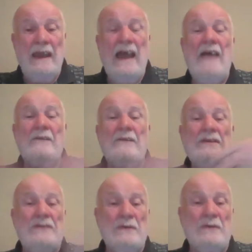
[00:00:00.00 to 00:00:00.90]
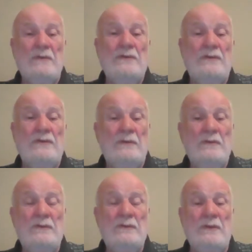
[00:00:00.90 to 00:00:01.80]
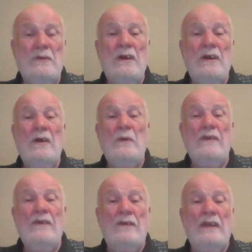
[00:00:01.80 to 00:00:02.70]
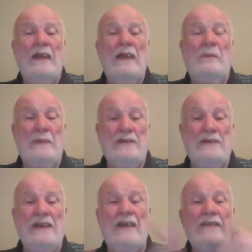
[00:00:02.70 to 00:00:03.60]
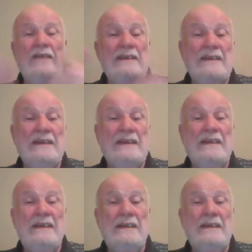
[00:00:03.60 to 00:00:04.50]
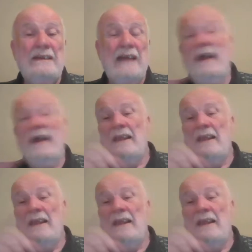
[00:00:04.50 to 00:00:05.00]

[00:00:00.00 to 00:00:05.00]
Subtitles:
Avazu, zoo, zoo, we're all helping charity.